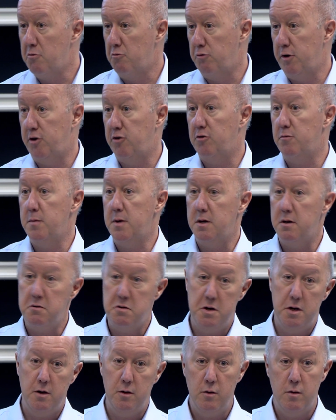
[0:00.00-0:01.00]
Richmond,
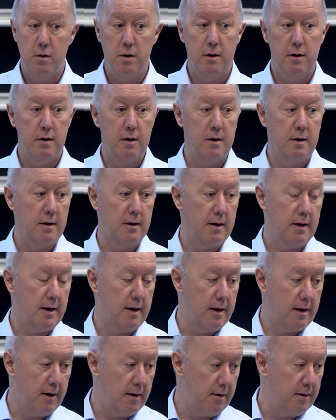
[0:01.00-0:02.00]
New York,
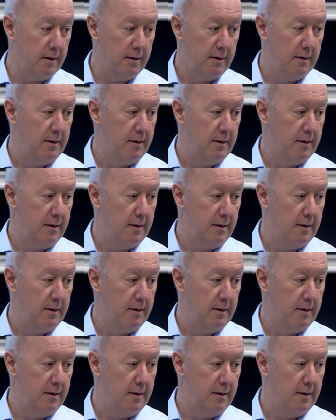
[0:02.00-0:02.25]
uh,